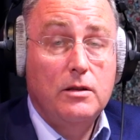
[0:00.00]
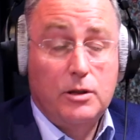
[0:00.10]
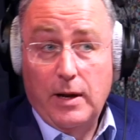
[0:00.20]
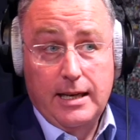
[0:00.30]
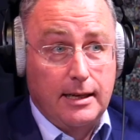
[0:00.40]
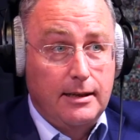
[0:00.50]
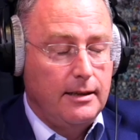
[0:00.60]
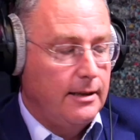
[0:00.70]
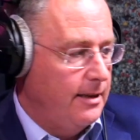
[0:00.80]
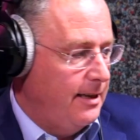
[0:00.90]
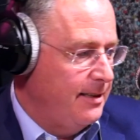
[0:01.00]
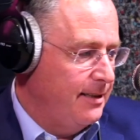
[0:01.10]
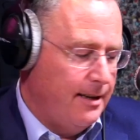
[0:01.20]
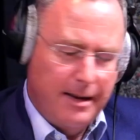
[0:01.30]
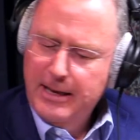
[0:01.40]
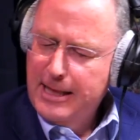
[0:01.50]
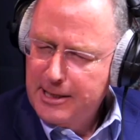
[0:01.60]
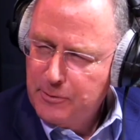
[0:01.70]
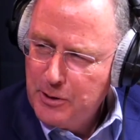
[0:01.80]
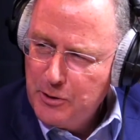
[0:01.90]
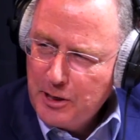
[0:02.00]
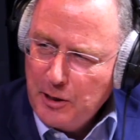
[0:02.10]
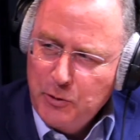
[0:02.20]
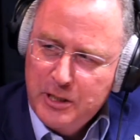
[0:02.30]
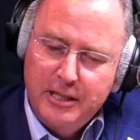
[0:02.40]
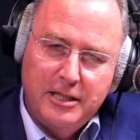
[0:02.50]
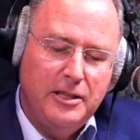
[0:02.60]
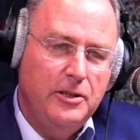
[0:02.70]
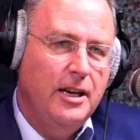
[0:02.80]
Swindon is, I think that's one you're closest to.